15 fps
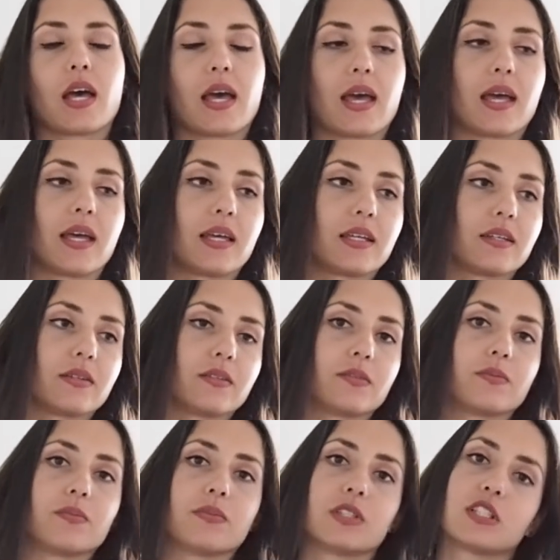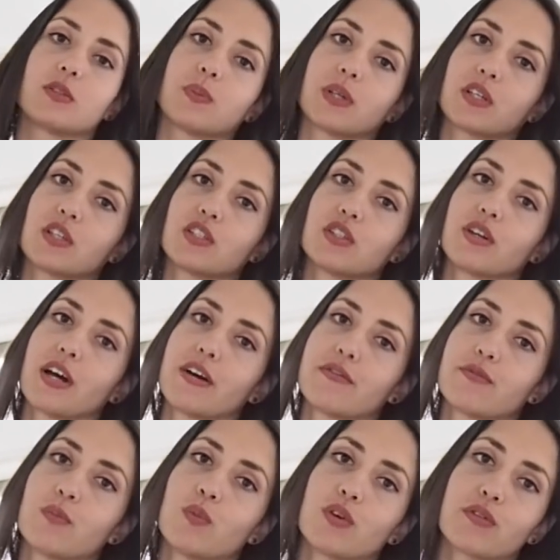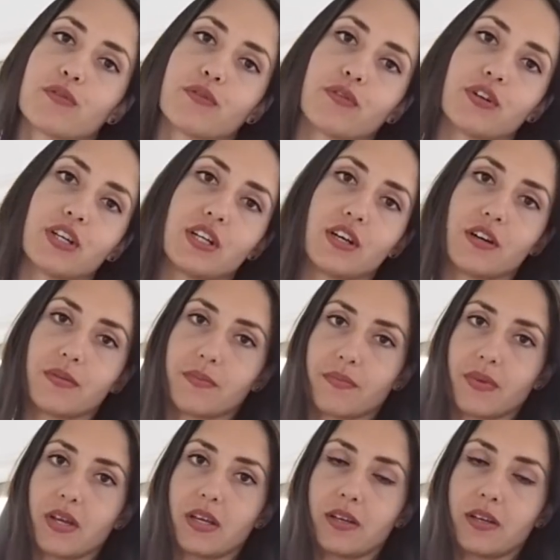And it's because you have more freedom.